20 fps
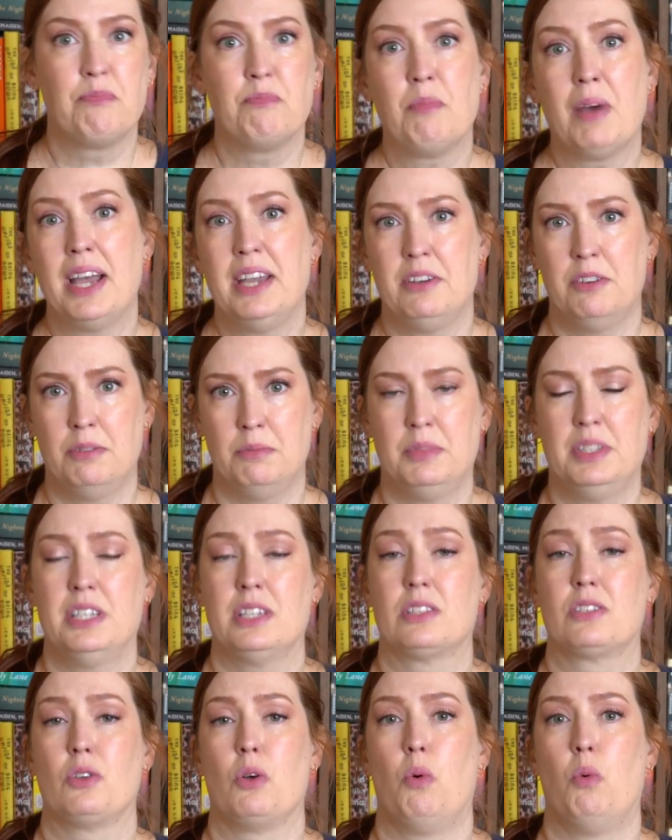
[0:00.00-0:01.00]
My home
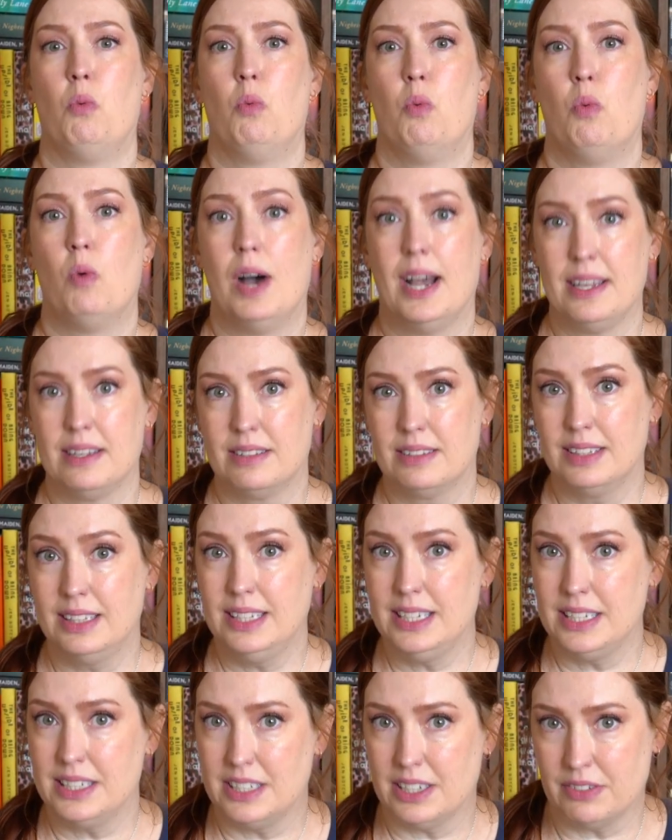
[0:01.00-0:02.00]
looks
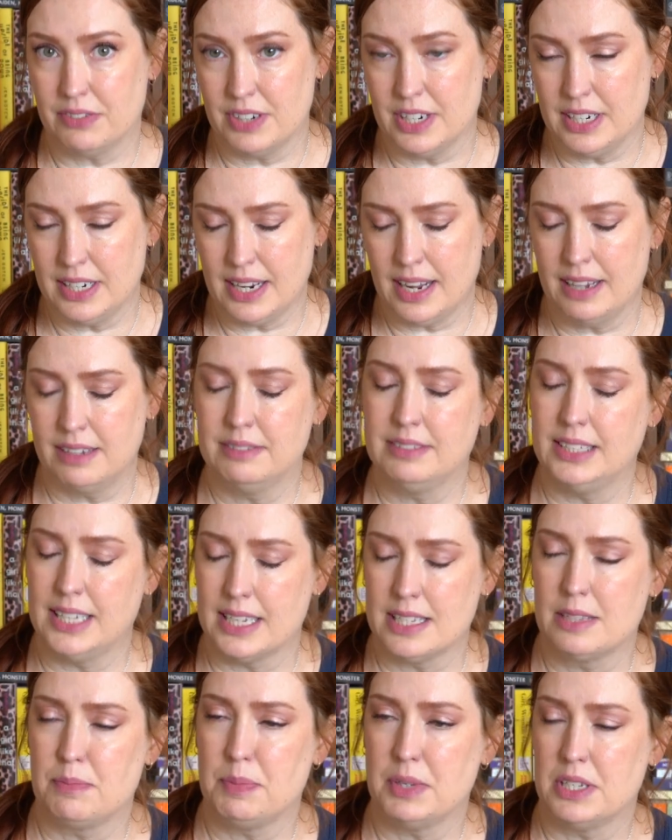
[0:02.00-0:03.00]
wildly different now,
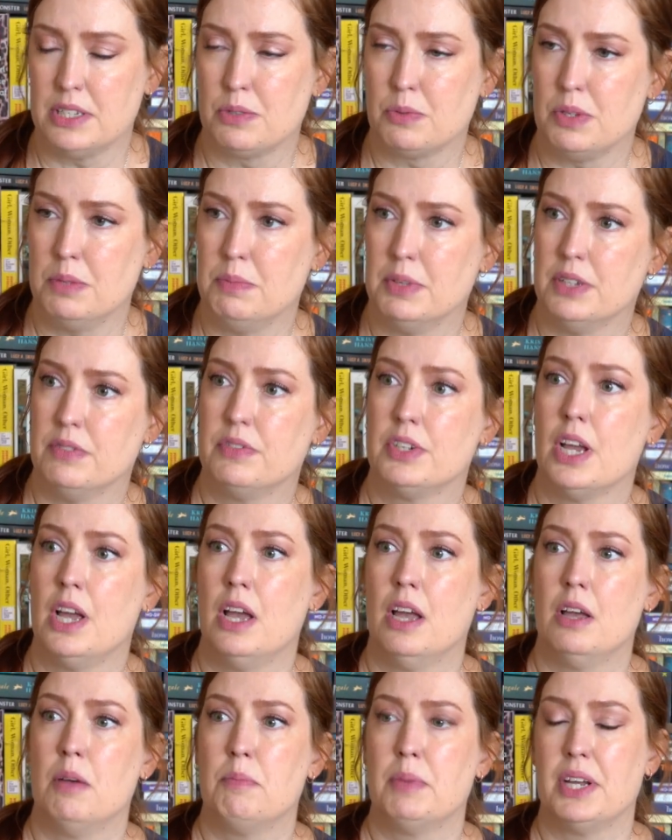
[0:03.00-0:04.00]
yes, because we moved,
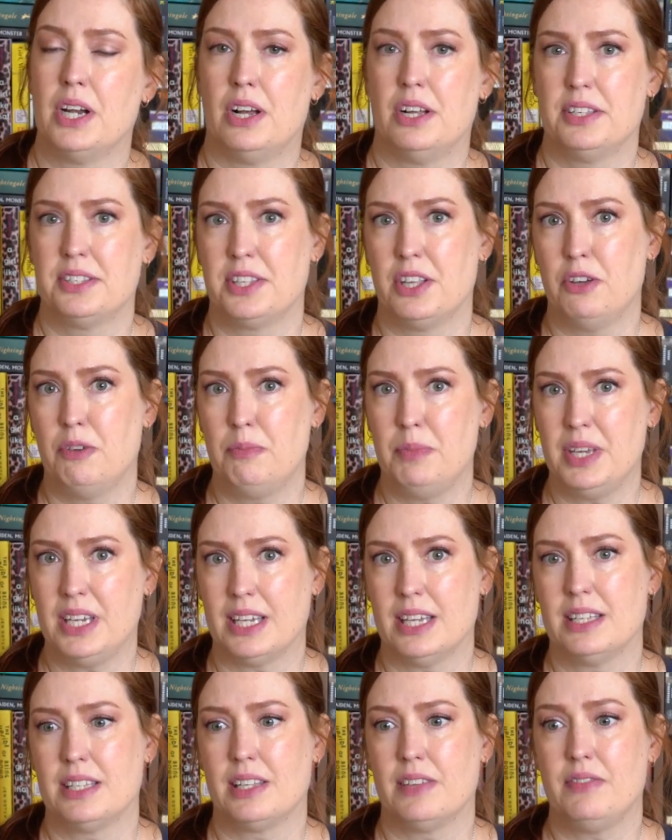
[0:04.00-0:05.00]
but also
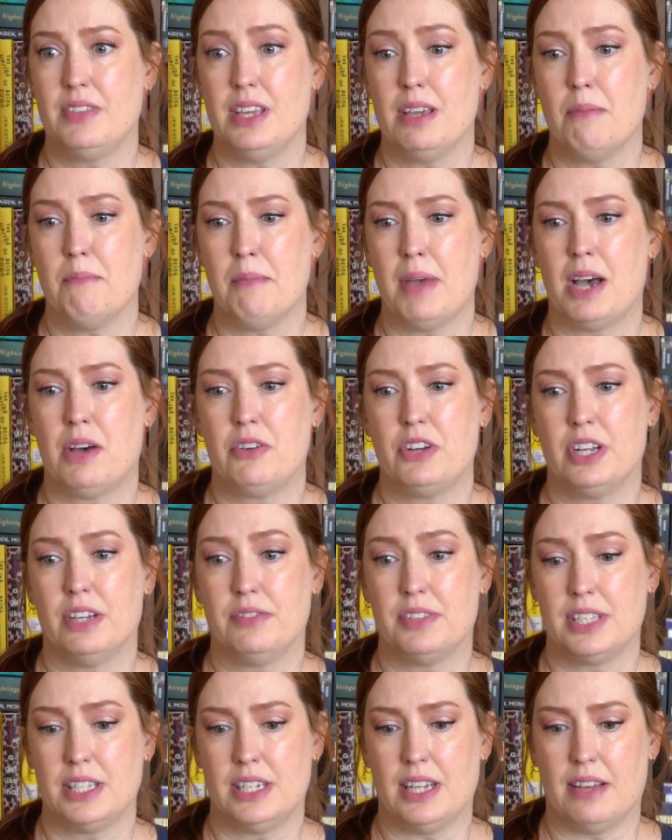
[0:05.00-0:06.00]
because of the amount
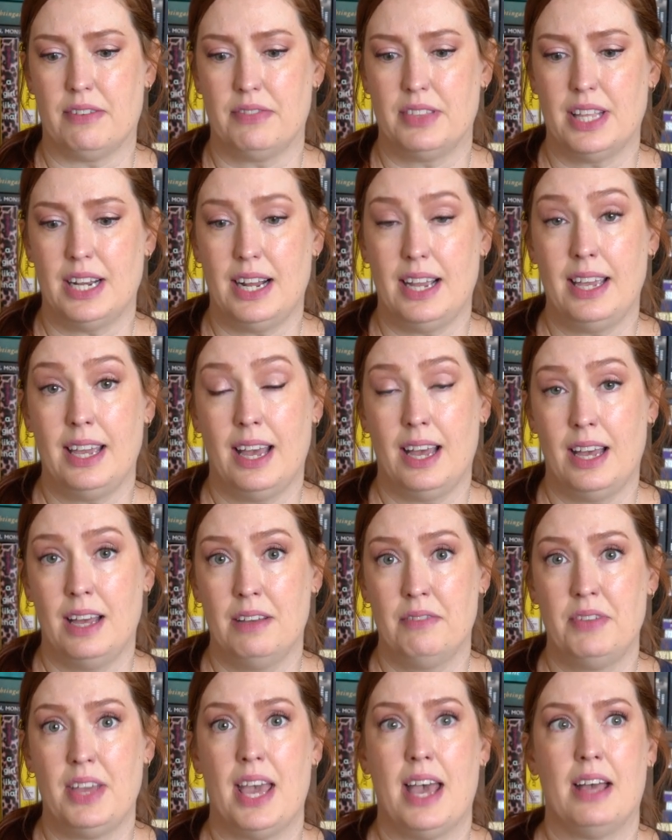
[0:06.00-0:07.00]
of stuff that I
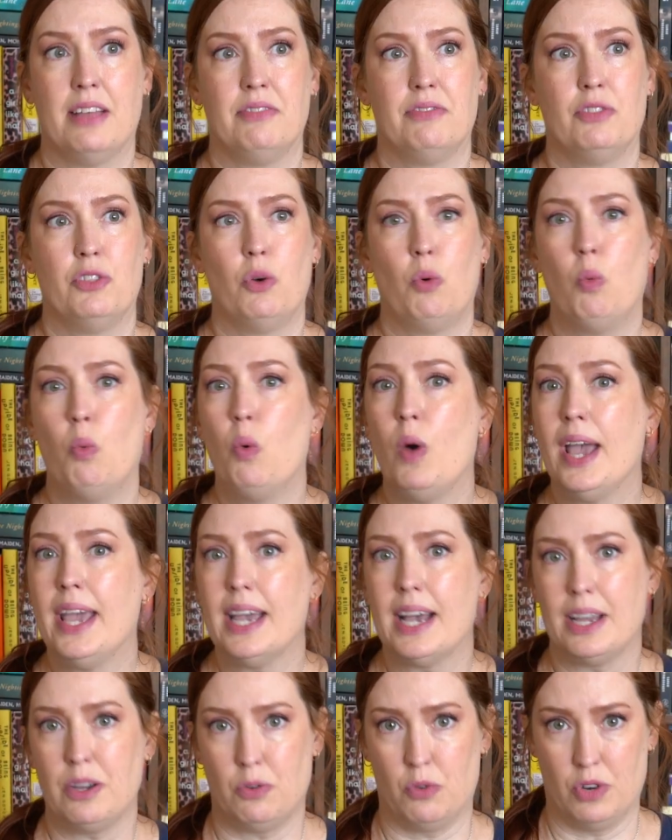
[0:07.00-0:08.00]
have and the way
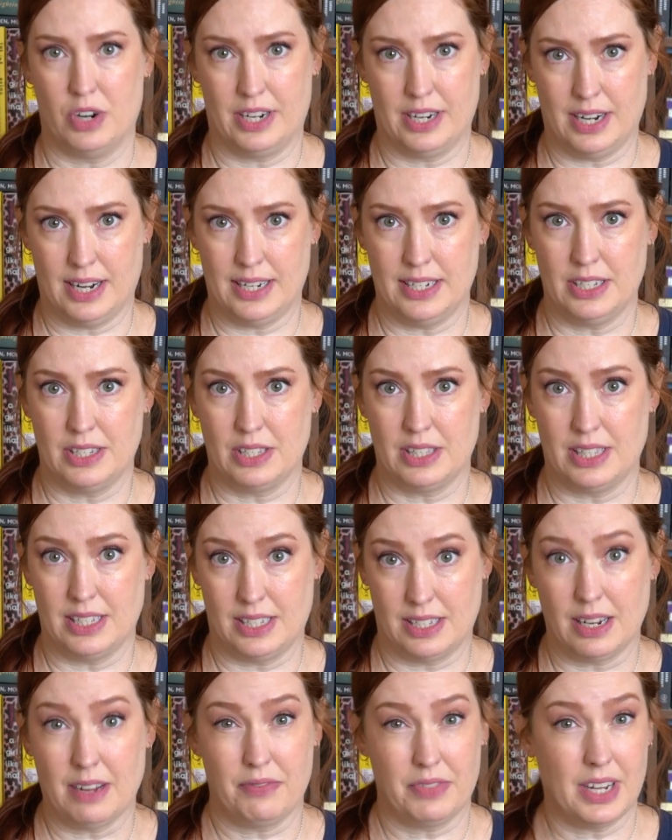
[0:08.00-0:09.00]
I organize the
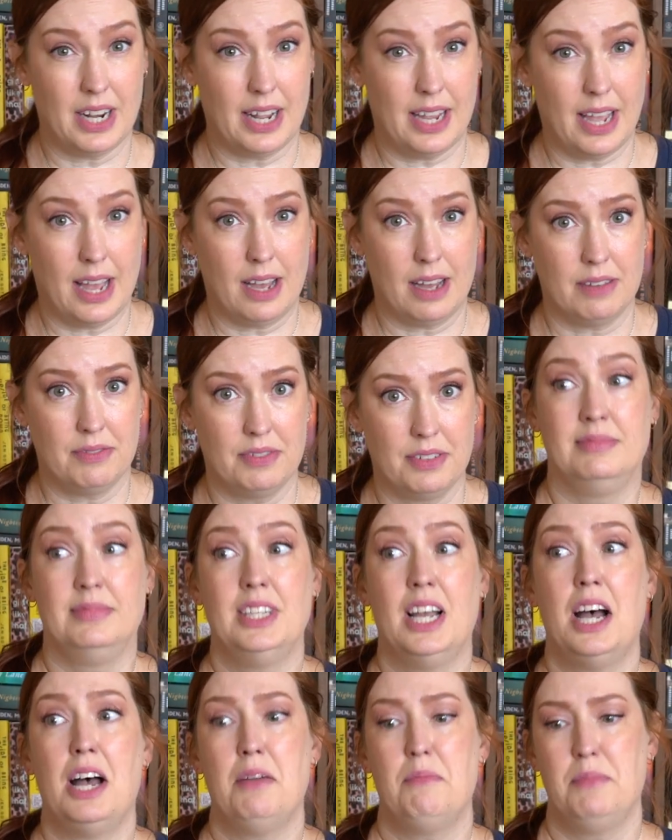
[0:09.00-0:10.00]
stuff that I have.
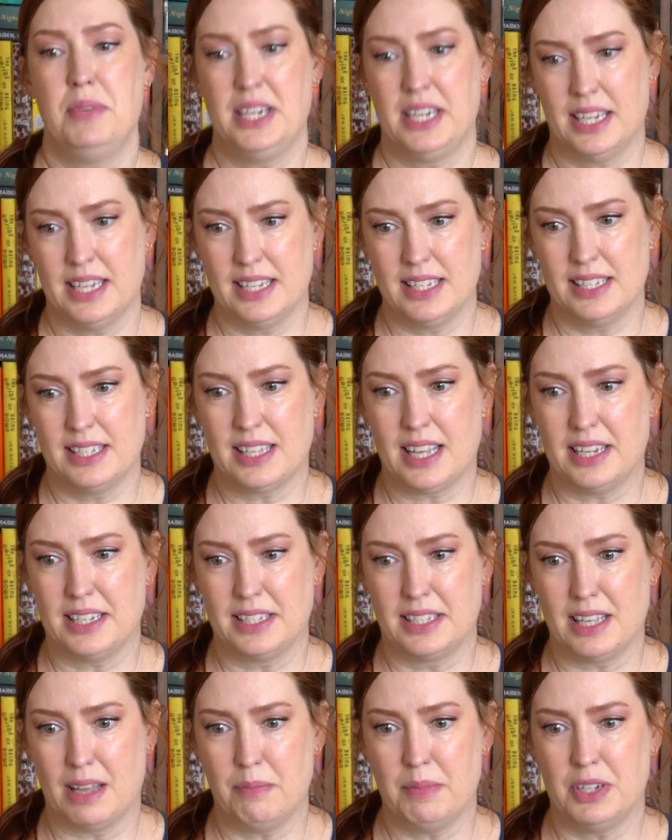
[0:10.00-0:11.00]
Not because I
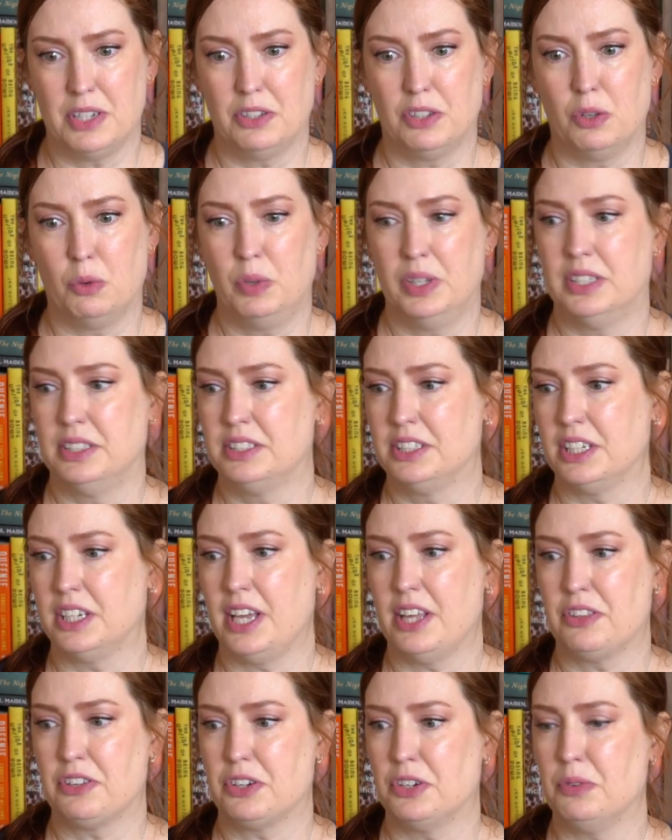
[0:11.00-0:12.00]
summoned the will to
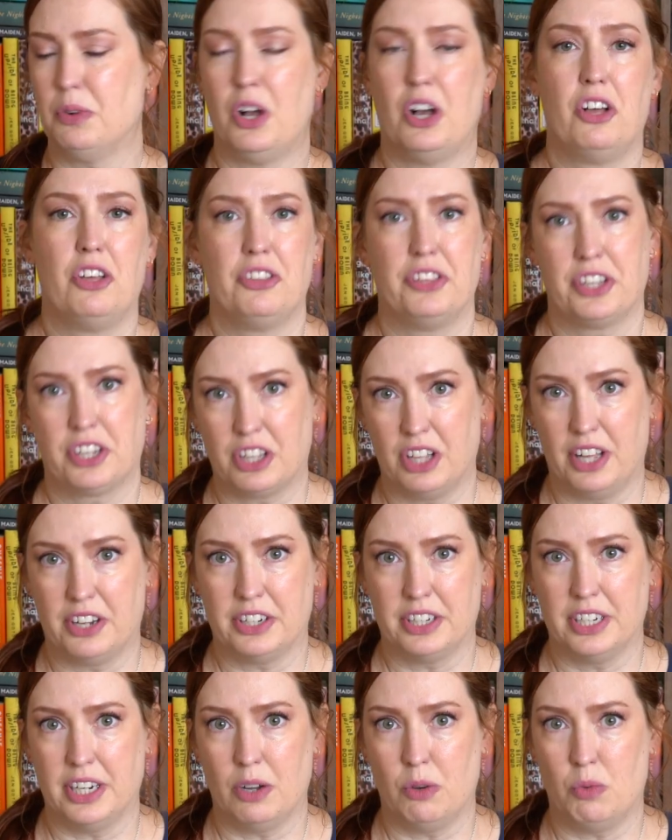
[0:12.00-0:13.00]
get through all the
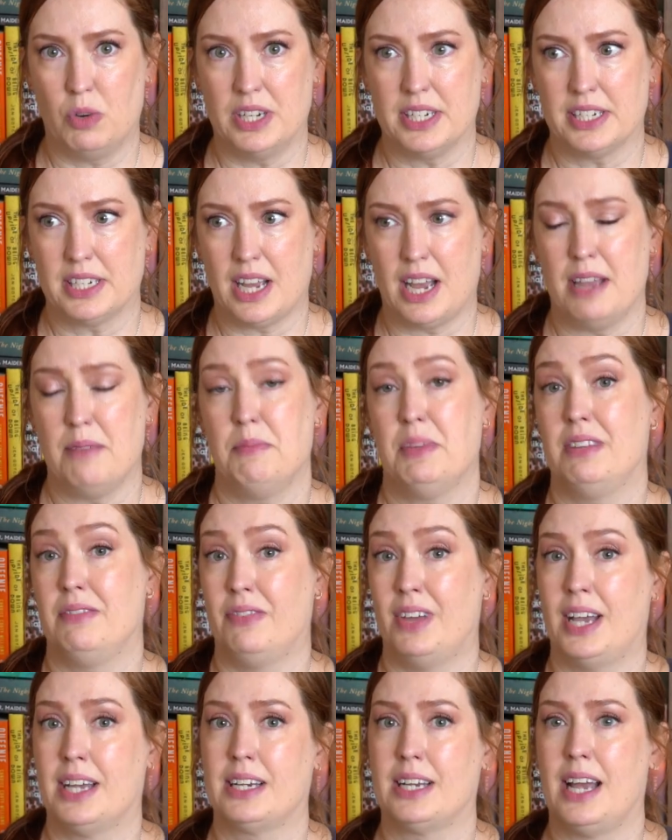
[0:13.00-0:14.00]
clutter at one time. In
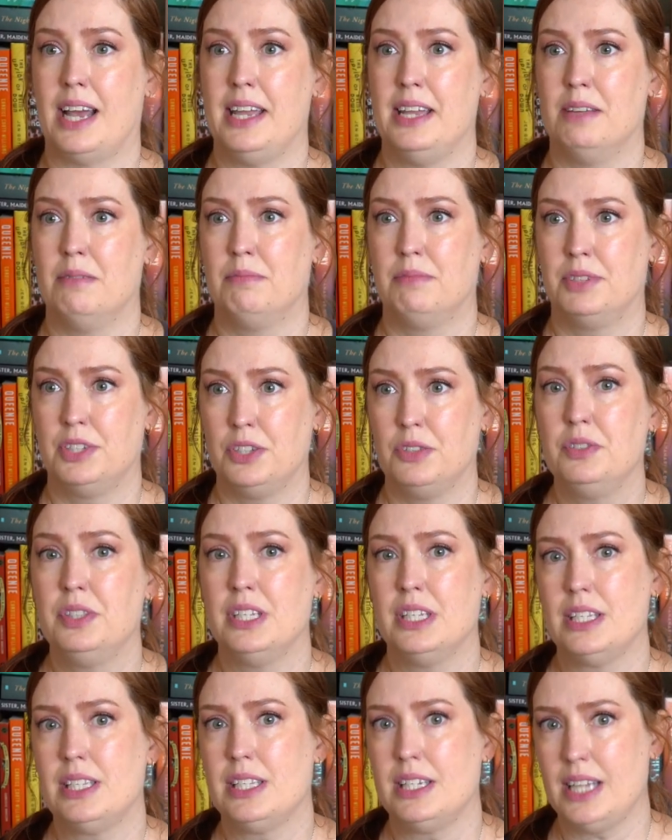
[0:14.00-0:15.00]
fact, I am to
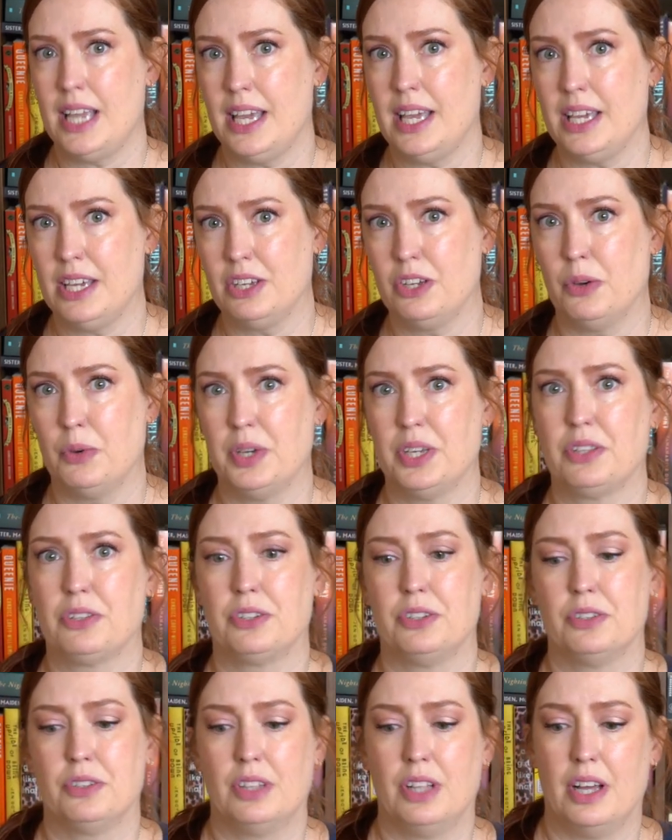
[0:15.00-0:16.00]
this day going
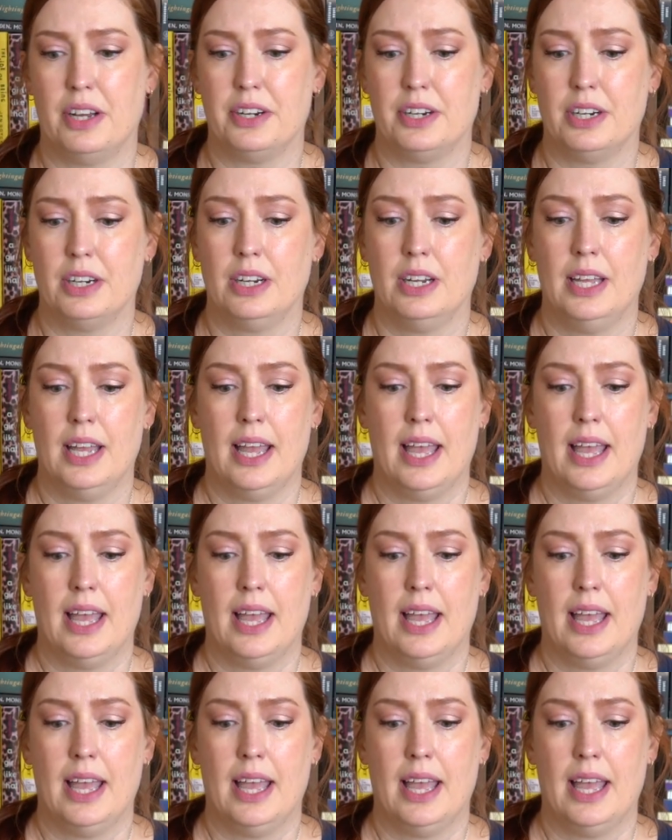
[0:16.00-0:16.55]
through clutter.